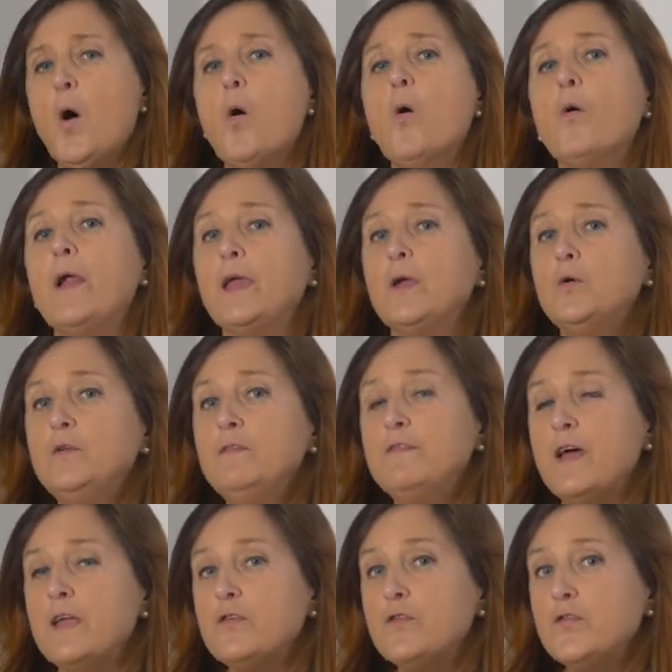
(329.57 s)
Or I could
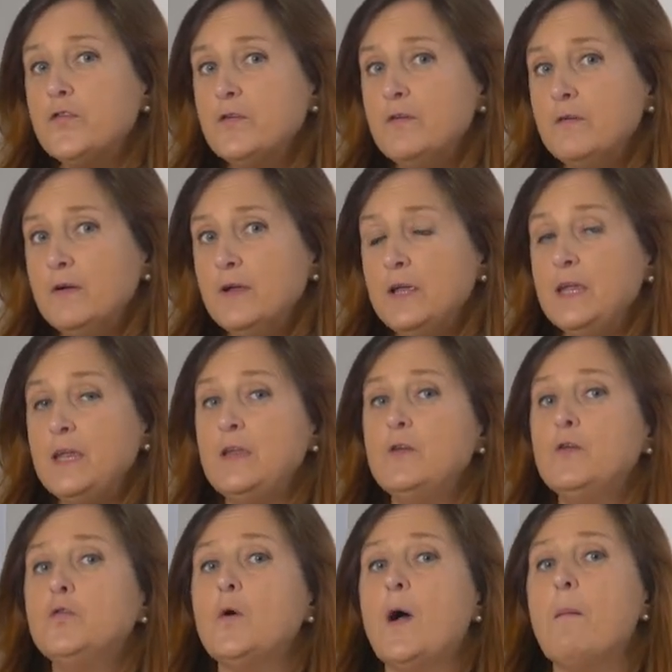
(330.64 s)
venture
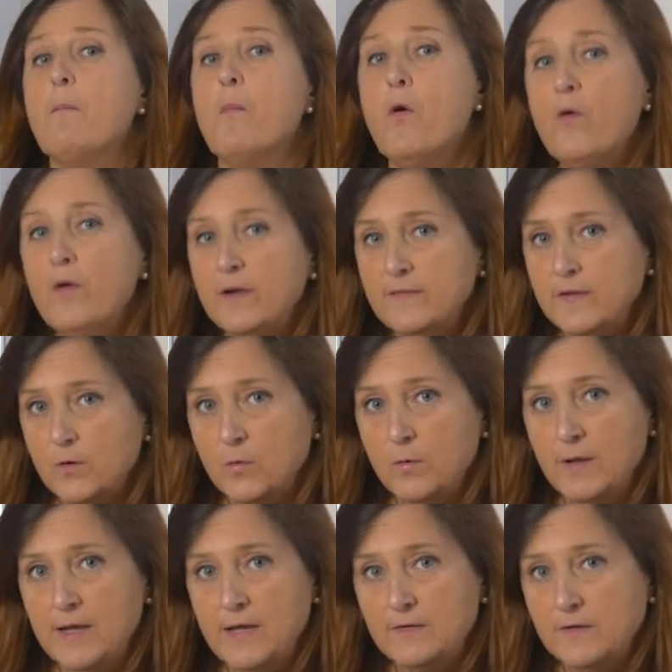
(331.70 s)
into a more
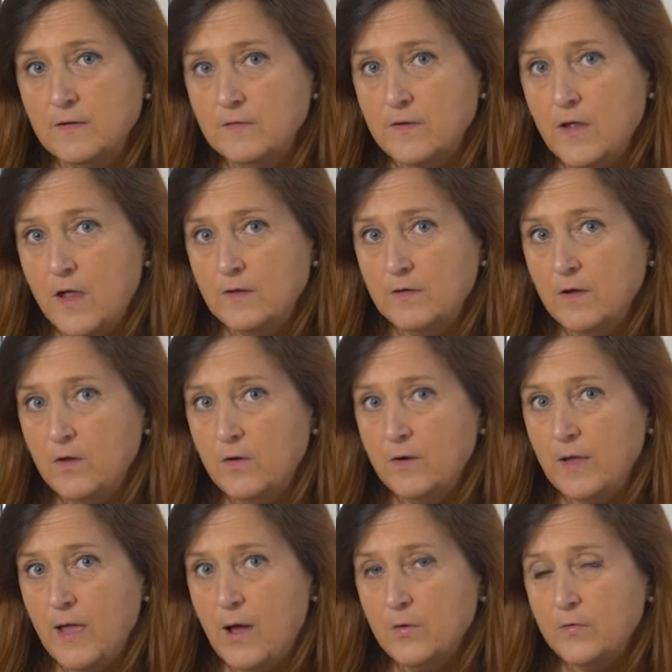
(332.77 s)
articulate intended
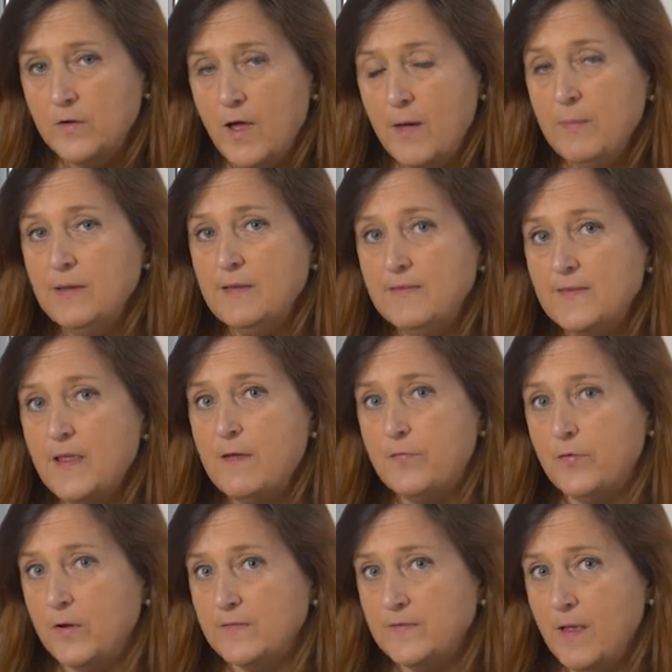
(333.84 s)
learning outcome and say,
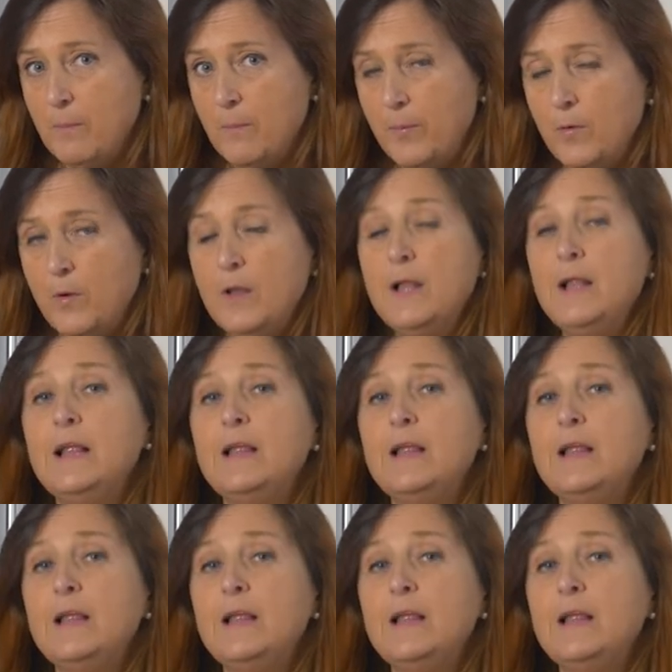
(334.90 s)
for example,